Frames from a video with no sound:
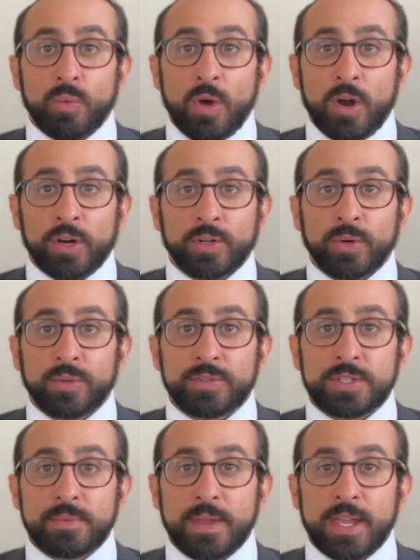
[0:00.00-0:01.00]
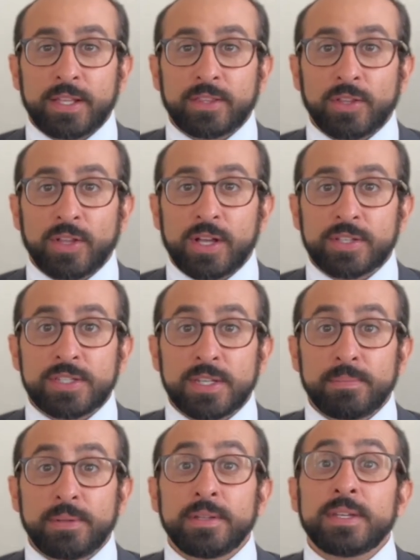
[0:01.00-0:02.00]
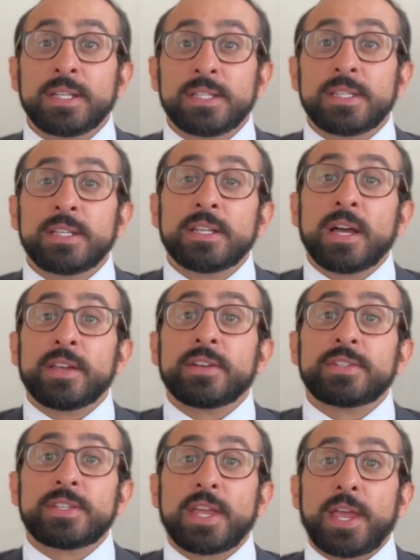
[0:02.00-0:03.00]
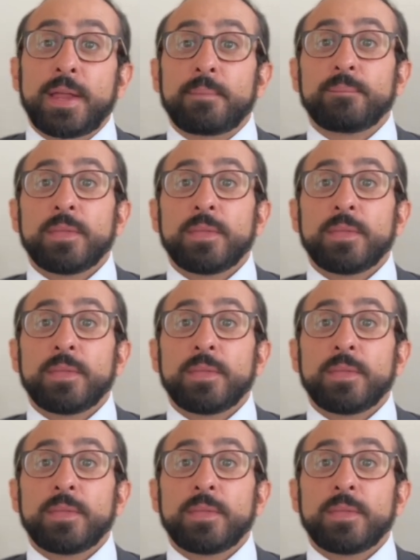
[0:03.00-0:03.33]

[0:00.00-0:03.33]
Our goal is to make the law simple and easy to understand.